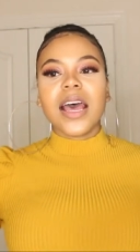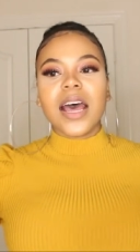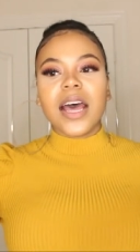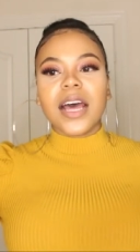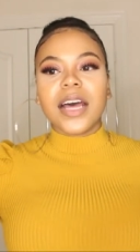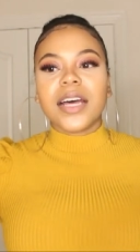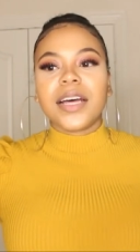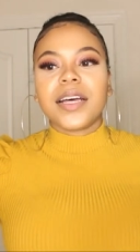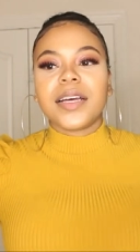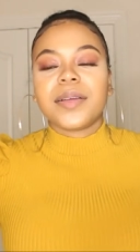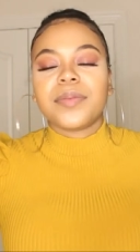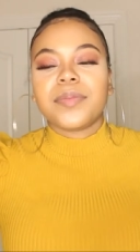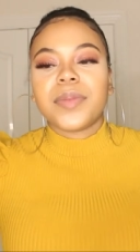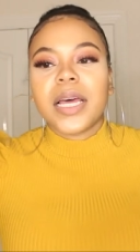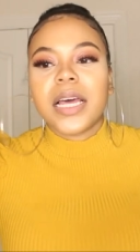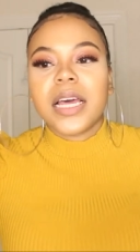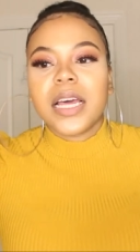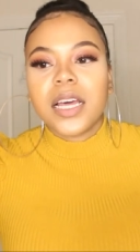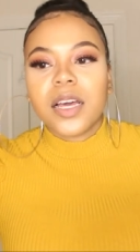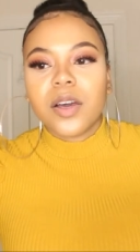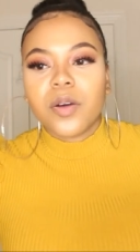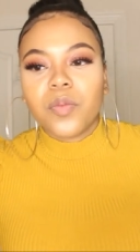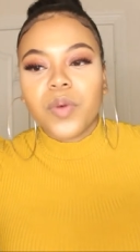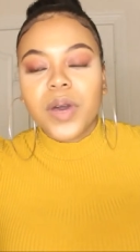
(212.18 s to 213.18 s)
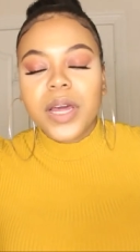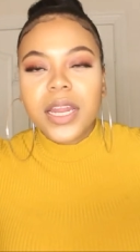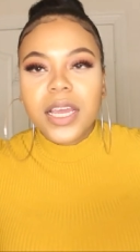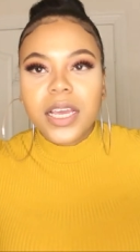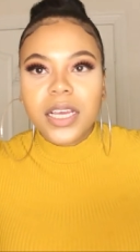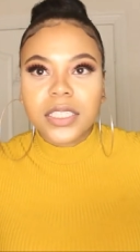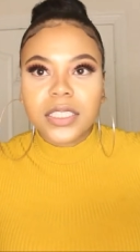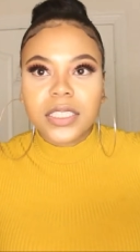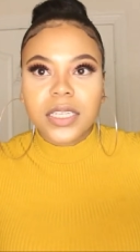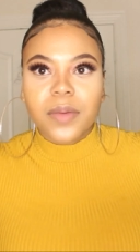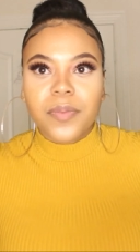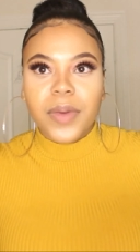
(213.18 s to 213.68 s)
out. What
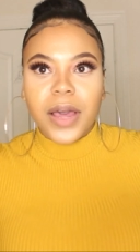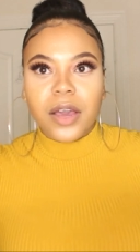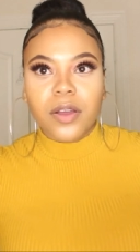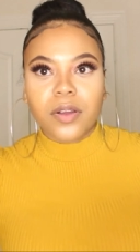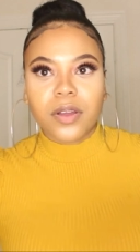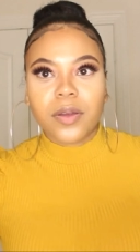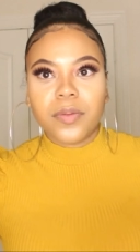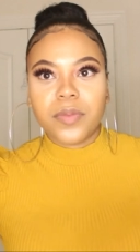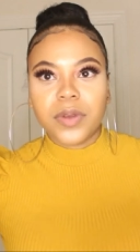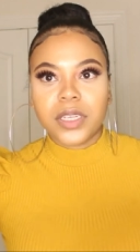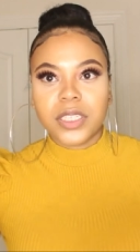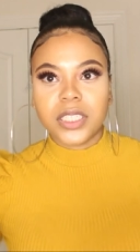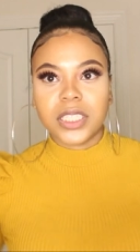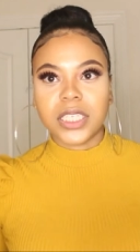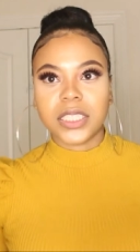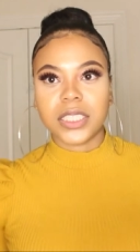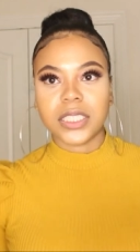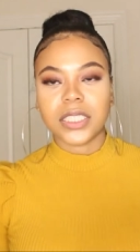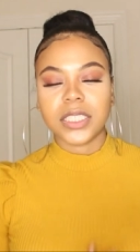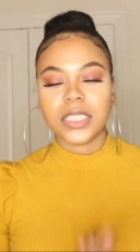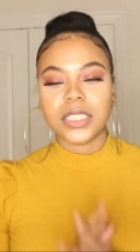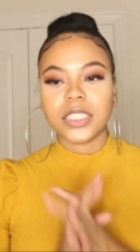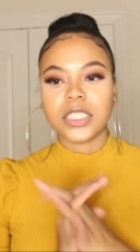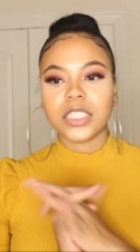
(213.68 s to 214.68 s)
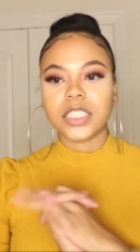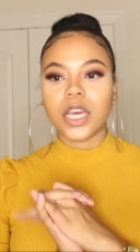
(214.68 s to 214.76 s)
else about criminal justice?